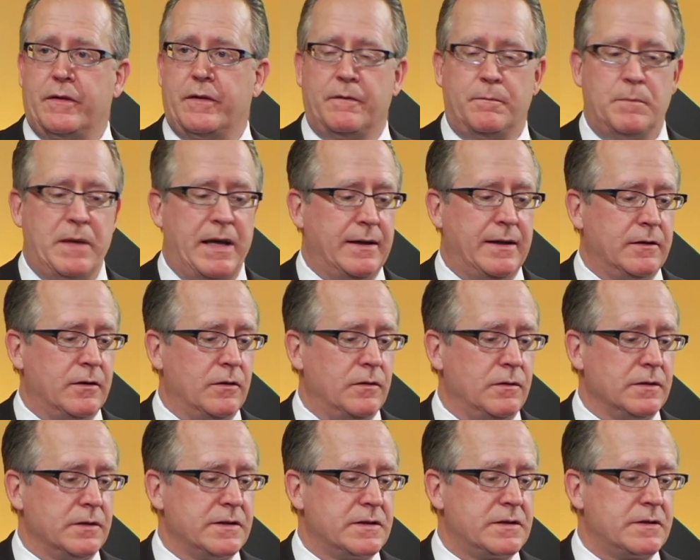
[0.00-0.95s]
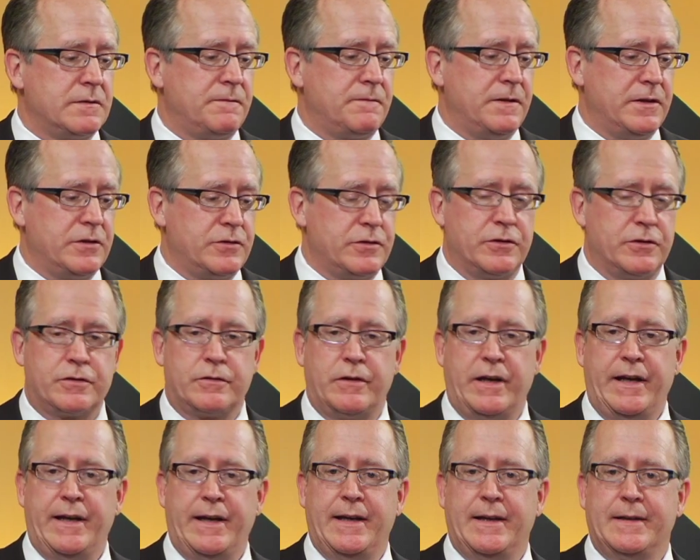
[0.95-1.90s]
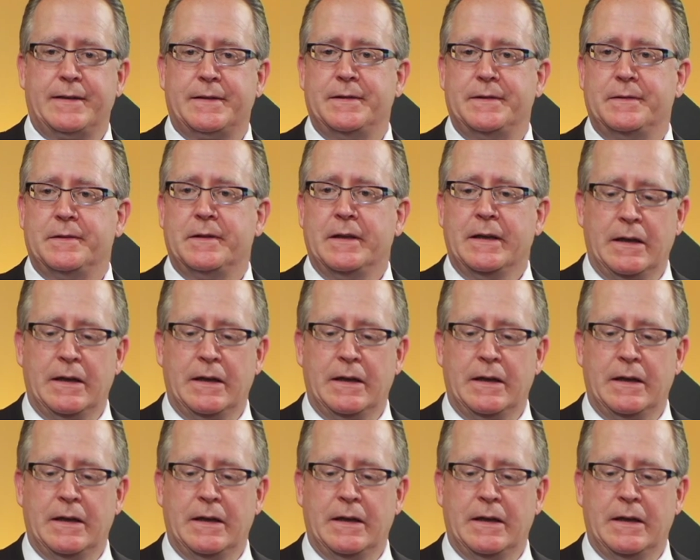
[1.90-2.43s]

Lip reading: The main goal is to finish your training, to